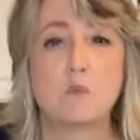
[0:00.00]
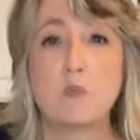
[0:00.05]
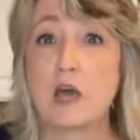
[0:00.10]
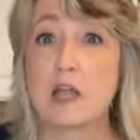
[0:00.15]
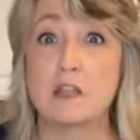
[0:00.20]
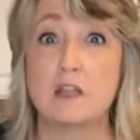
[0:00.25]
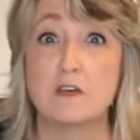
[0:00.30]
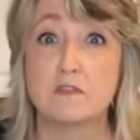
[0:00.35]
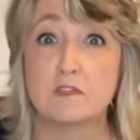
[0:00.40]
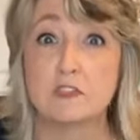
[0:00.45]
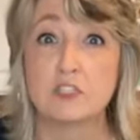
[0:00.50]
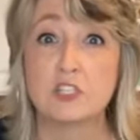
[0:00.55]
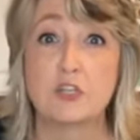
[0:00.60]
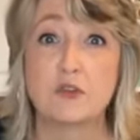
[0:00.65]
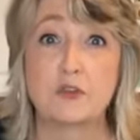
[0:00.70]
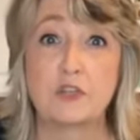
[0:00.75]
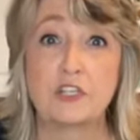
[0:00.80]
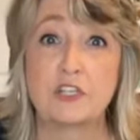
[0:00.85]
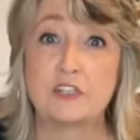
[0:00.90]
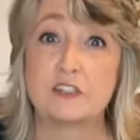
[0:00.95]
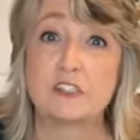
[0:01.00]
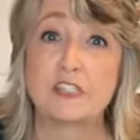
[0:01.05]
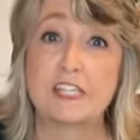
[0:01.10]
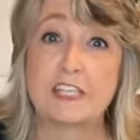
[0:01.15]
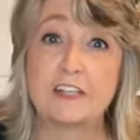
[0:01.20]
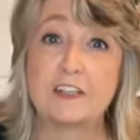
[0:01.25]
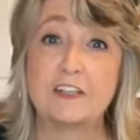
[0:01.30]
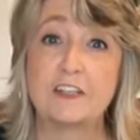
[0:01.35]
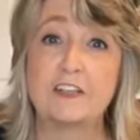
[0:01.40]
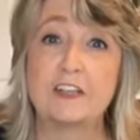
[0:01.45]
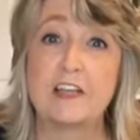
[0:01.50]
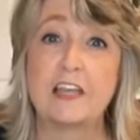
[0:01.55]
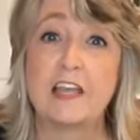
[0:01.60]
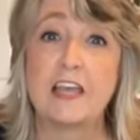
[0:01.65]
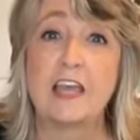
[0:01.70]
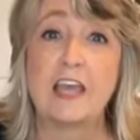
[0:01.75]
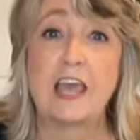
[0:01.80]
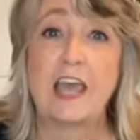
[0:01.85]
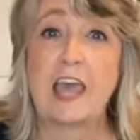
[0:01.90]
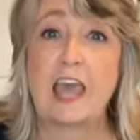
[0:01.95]
well over two years here.
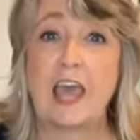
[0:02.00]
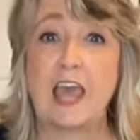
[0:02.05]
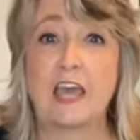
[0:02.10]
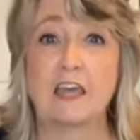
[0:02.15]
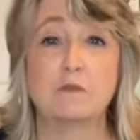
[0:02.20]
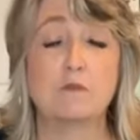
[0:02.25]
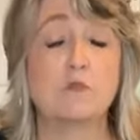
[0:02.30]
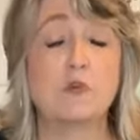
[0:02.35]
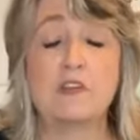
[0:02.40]
And